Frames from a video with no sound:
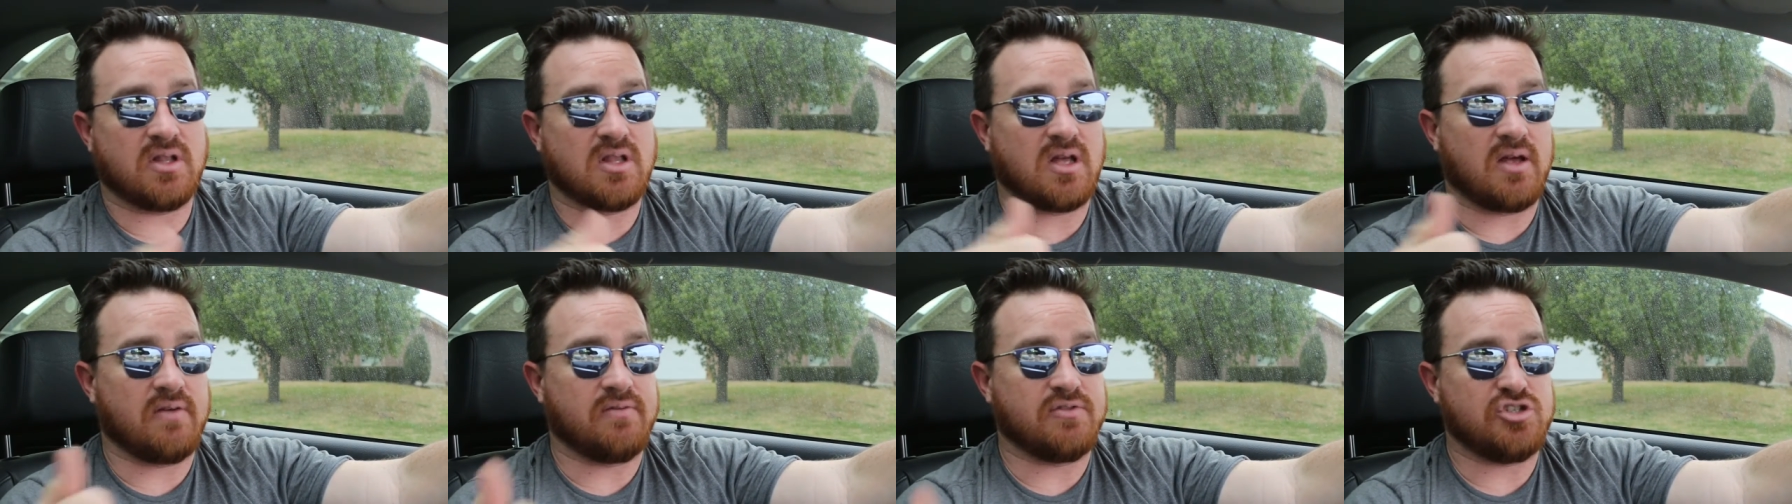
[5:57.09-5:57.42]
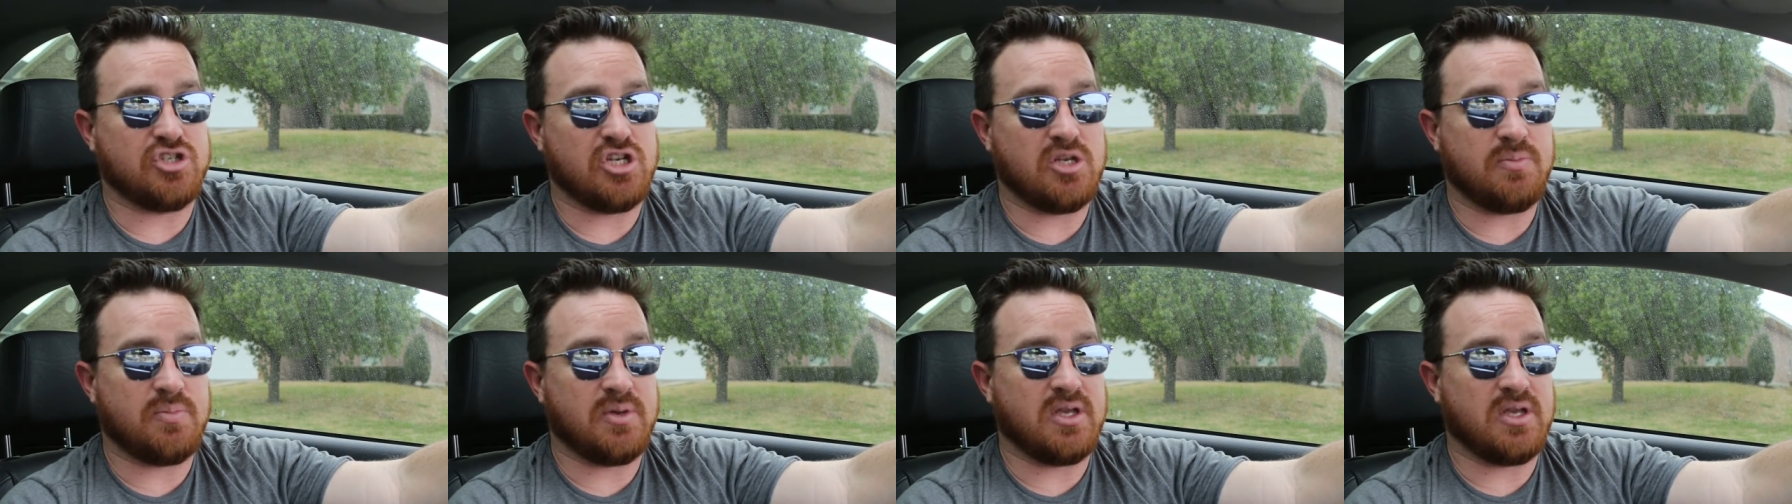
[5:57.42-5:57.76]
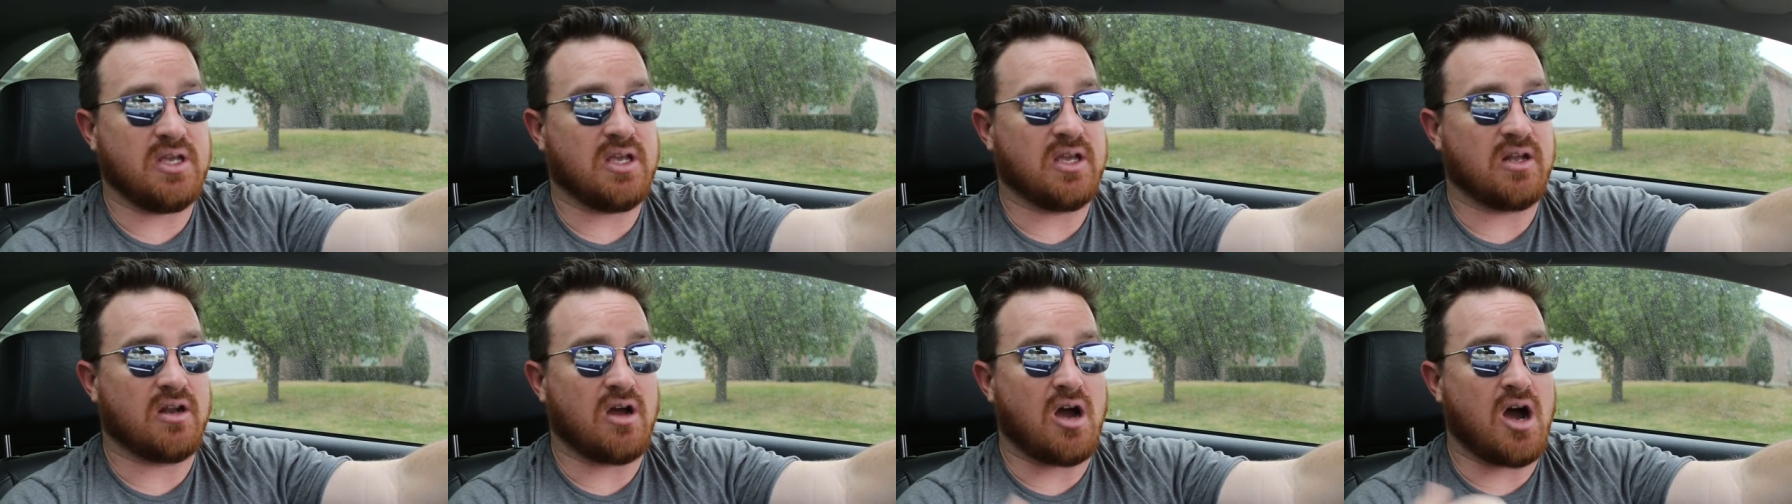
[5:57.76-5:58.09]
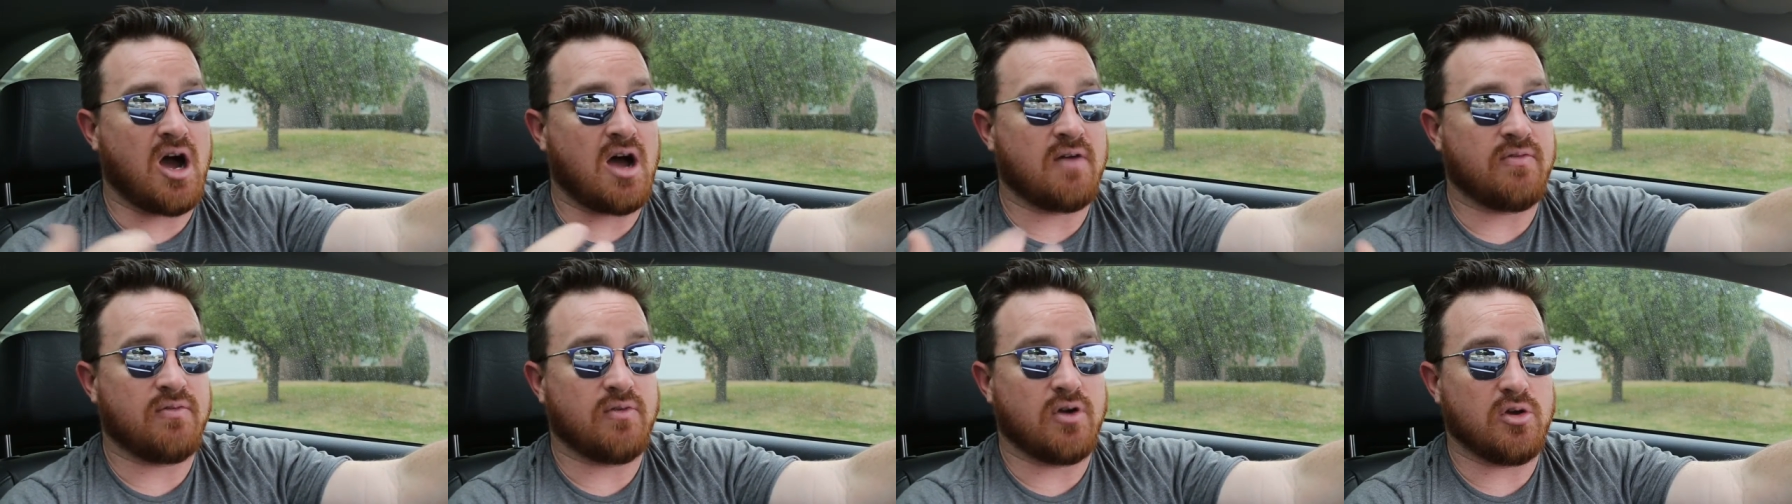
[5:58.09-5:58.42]
a lot of jeeping and
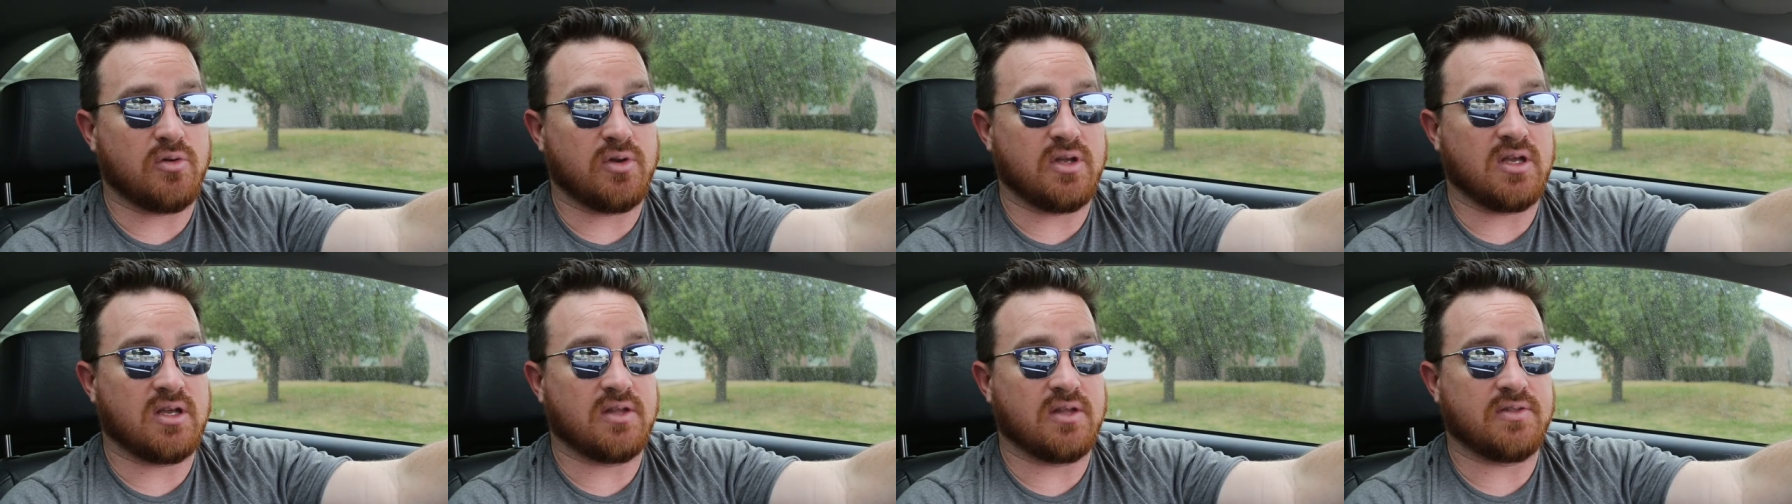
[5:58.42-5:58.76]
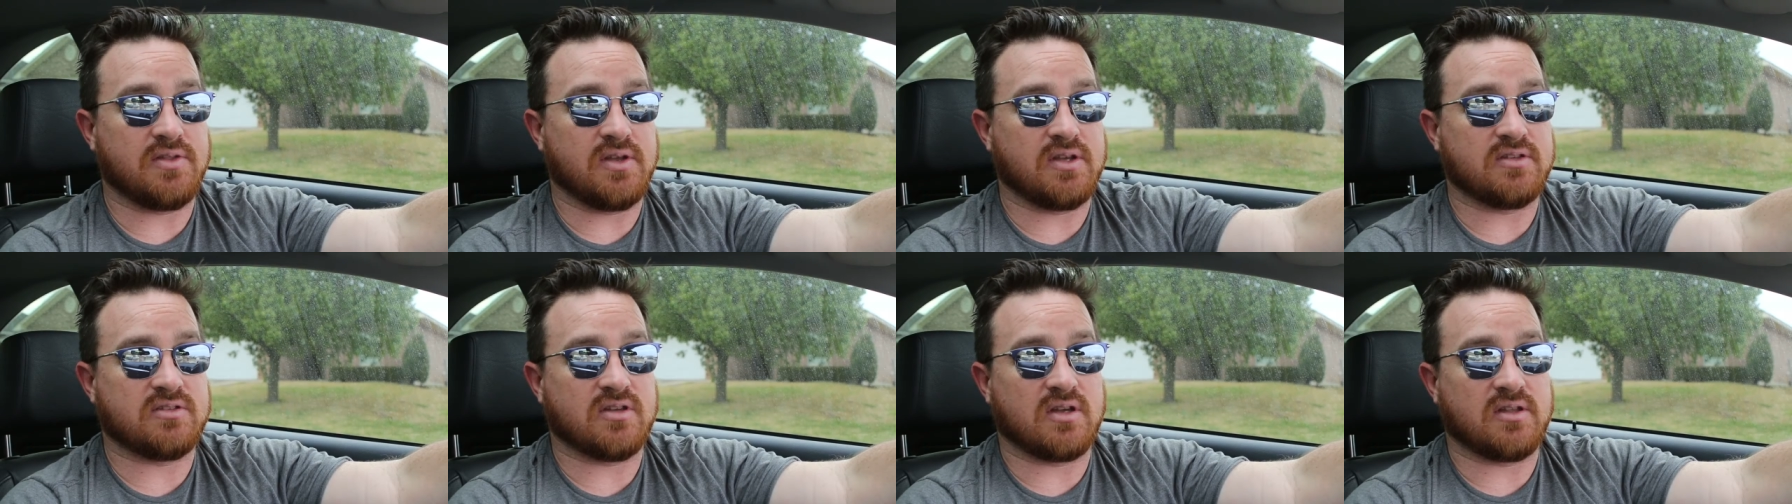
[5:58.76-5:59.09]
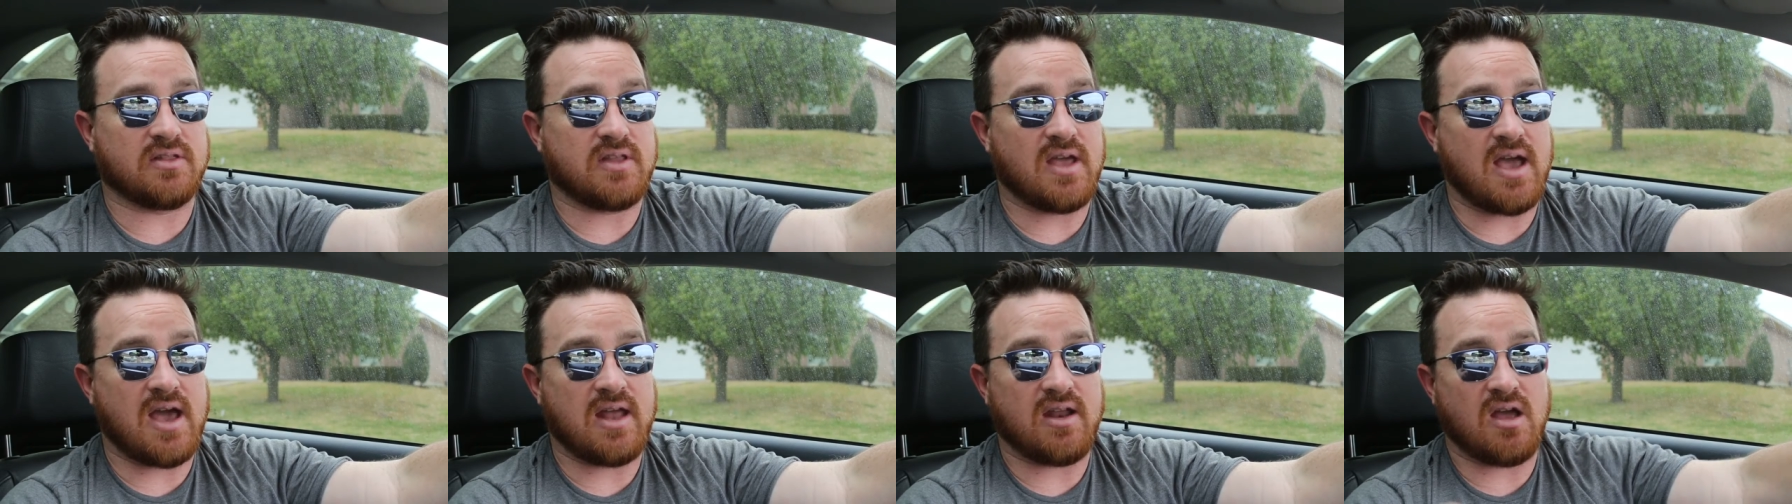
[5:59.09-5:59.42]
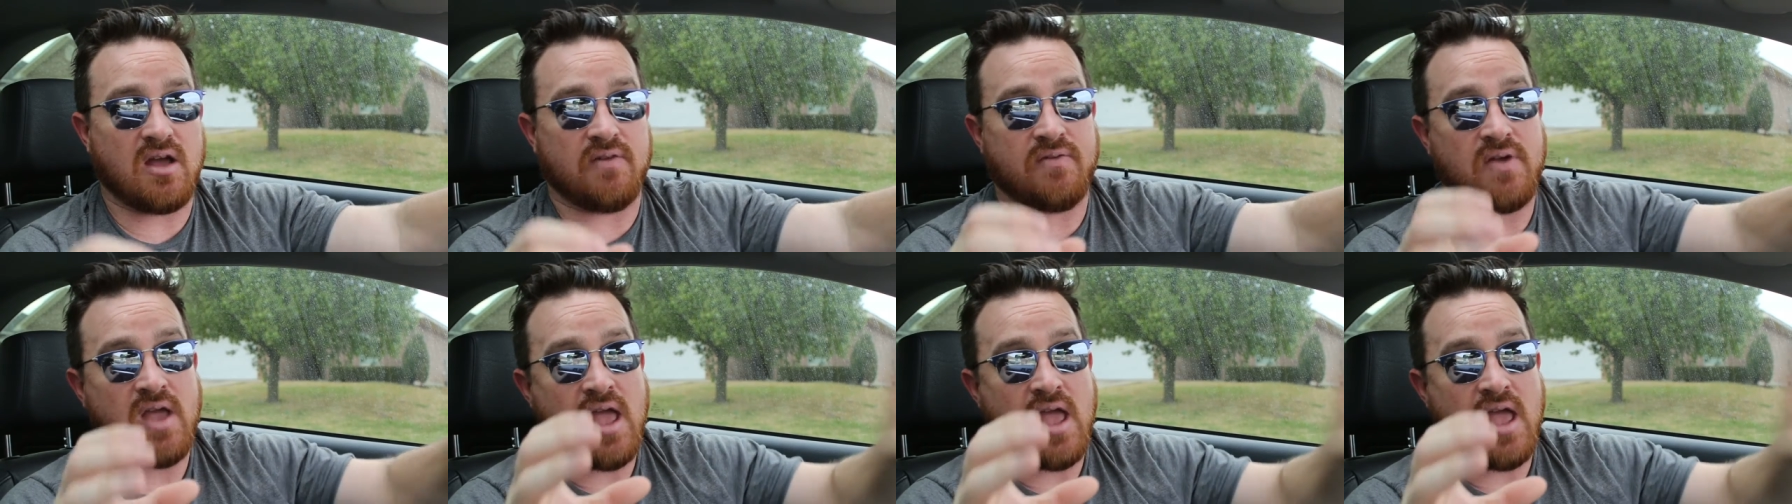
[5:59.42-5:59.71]
off-roading and things like that, of